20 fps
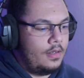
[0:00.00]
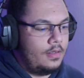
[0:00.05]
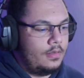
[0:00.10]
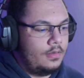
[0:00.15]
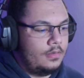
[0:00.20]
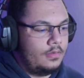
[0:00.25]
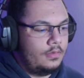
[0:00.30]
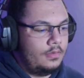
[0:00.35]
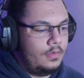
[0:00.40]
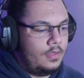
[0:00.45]

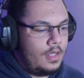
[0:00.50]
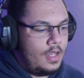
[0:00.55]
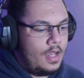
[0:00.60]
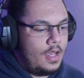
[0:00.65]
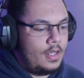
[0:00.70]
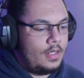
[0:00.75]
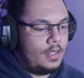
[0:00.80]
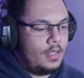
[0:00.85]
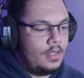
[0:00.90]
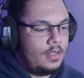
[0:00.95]
Perfect.
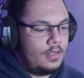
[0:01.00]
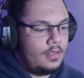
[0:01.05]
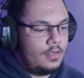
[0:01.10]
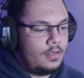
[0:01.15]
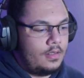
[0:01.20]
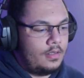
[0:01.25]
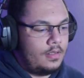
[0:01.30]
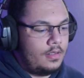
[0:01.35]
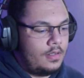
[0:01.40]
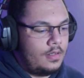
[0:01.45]
Yeah, I did. Time
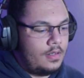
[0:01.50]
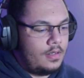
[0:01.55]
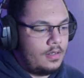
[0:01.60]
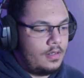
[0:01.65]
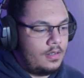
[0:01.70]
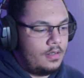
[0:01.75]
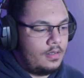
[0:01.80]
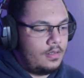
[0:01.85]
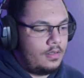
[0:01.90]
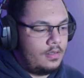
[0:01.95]
for
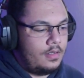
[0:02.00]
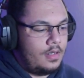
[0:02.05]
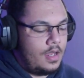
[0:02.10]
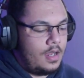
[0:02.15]
dessert.